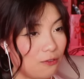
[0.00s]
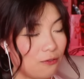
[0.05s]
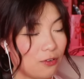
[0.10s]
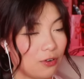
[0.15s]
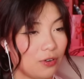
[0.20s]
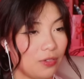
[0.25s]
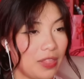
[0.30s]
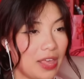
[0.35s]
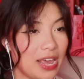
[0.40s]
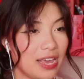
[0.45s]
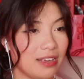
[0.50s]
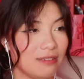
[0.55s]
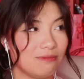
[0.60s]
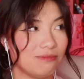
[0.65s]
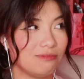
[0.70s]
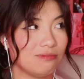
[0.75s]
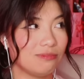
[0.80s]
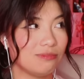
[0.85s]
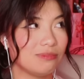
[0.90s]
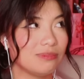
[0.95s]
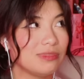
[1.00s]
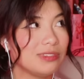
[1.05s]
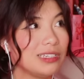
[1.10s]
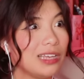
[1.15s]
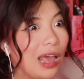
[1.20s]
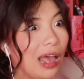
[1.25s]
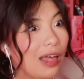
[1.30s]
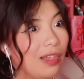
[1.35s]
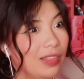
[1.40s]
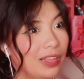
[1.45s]
for like
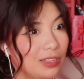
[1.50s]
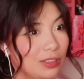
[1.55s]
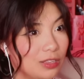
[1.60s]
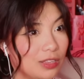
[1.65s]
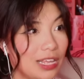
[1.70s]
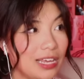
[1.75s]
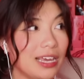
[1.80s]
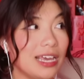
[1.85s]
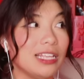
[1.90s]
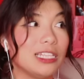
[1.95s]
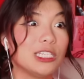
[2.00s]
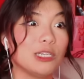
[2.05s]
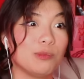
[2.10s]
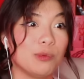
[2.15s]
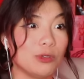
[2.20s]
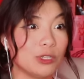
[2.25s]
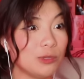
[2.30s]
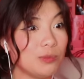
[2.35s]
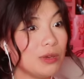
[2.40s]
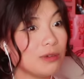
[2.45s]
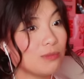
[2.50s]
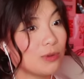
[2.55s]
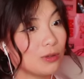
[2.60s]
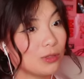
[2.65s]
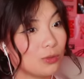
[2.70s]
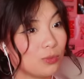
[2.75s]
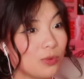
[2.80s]
telling, like it's supposed to be about